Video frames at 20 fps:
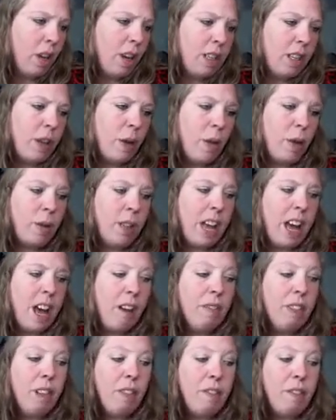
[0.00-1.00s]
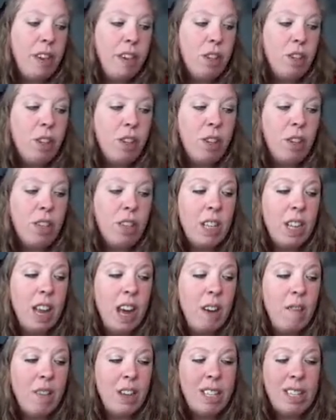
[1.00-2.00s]
So they're heavily fished due to
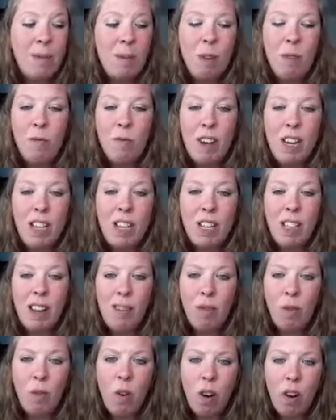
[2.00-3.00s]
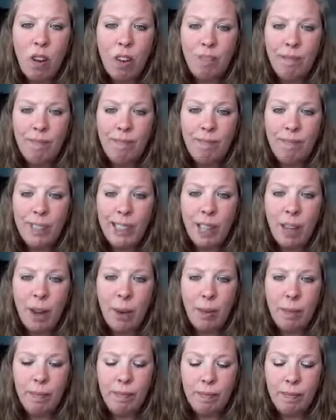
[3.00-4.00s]
their vitamin-rich liver oil.
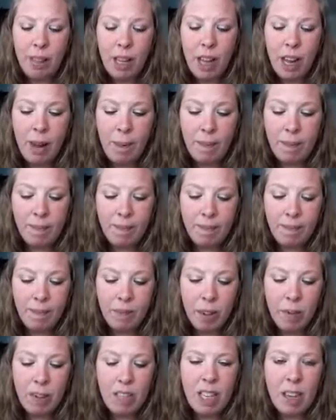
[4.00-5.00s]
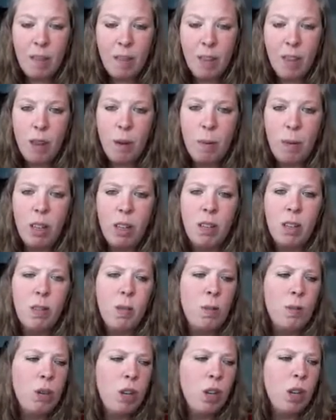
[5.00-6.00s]
So obviously for human
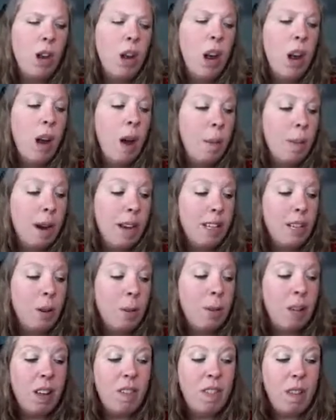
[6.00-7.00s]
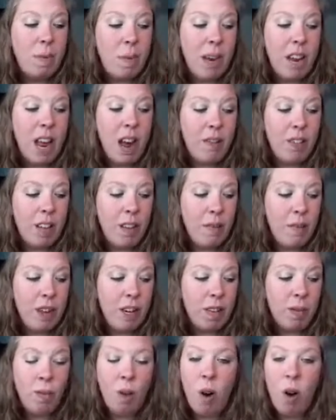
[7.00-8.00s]
consumption, but I do believe they've been heavily
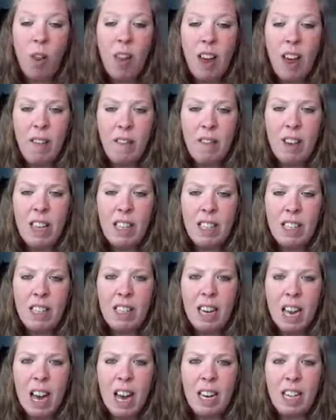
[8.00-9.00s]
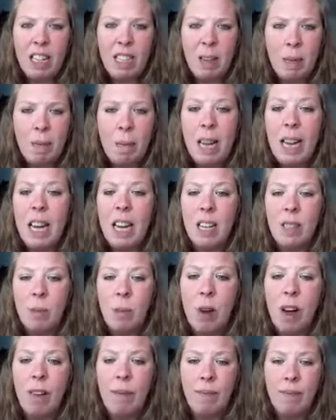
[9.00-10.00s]
fished for their fins and meat as
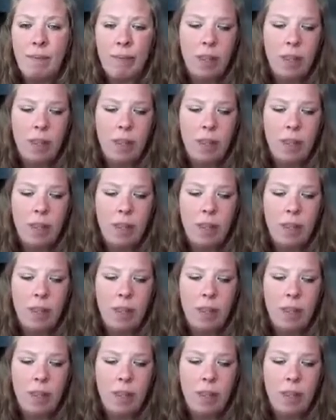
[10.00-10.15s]
well.